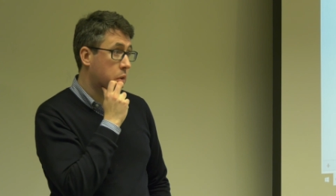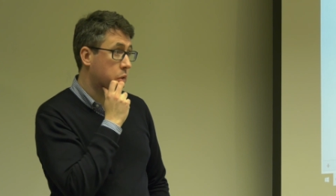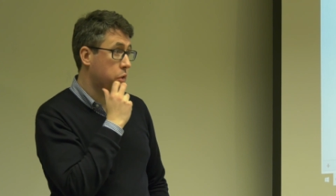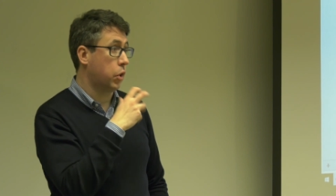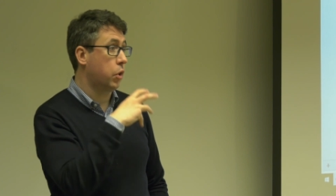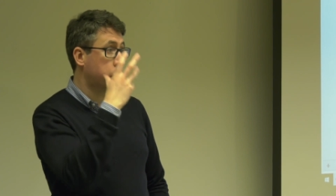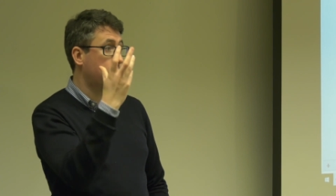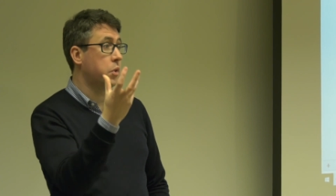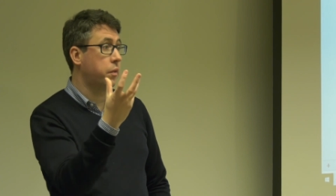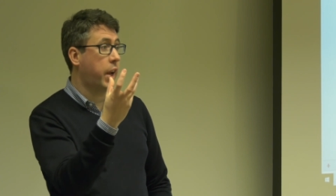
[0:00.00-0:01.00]
So the cluster
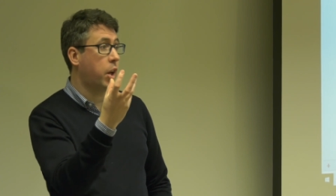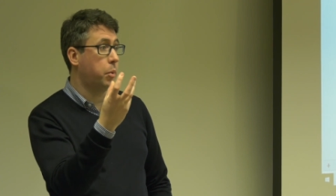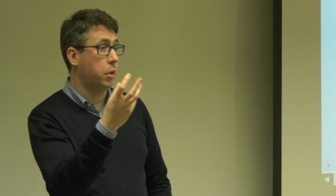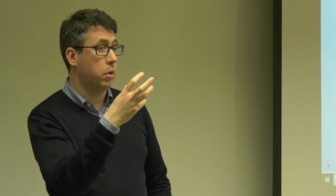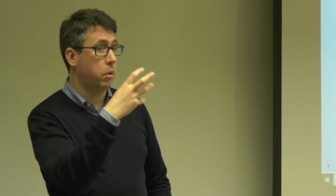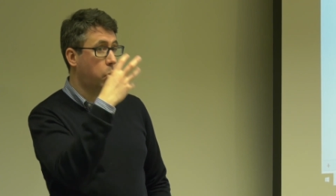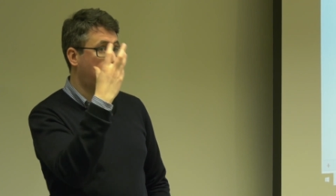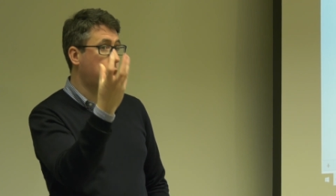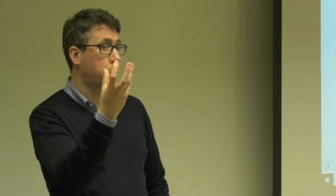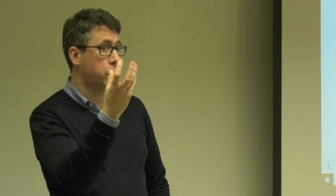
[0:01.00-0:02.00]
was available
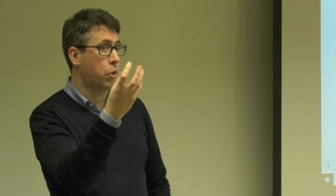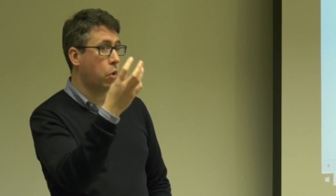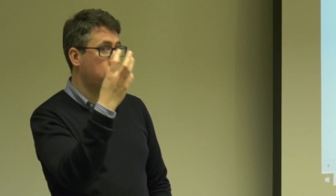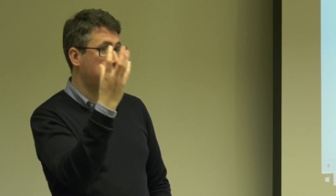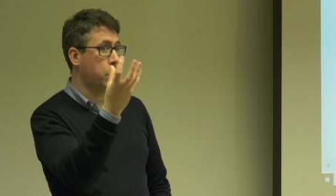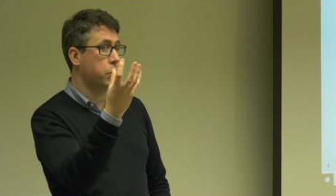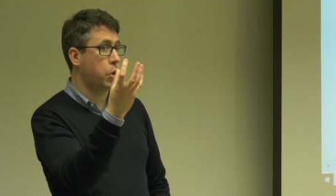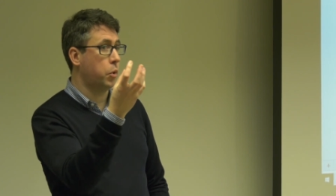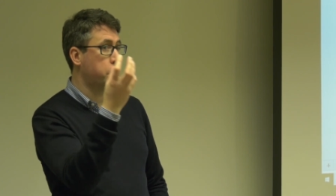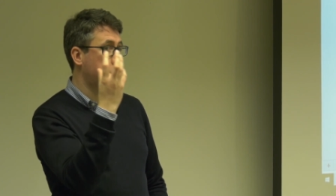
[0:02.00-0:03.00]
with all those cores, those
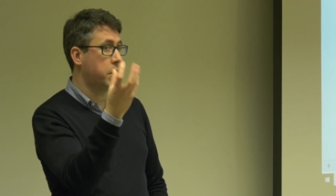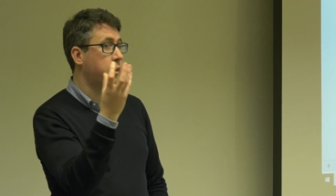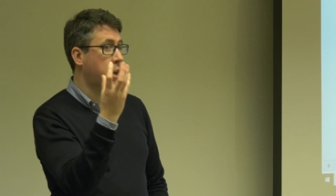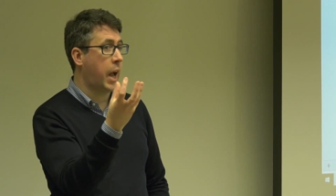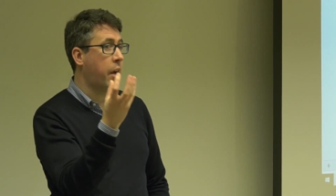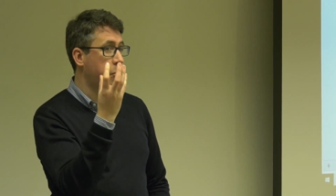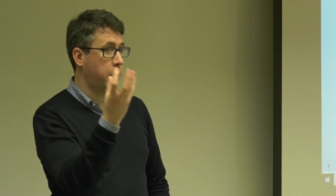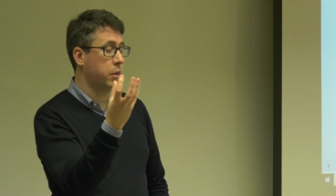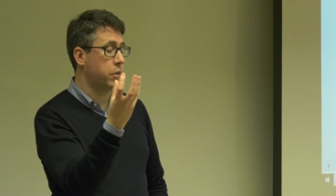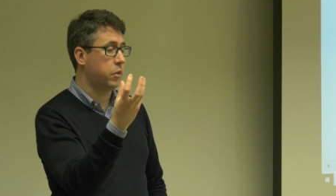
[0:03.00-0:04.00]
nodes, in 7.5
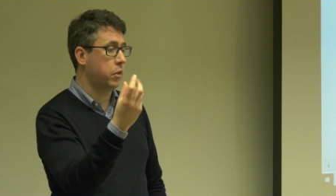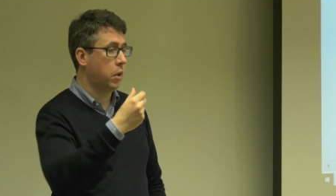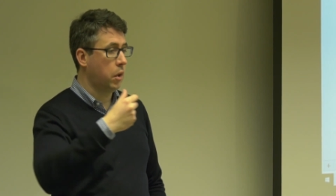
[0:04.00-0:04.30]
minutes.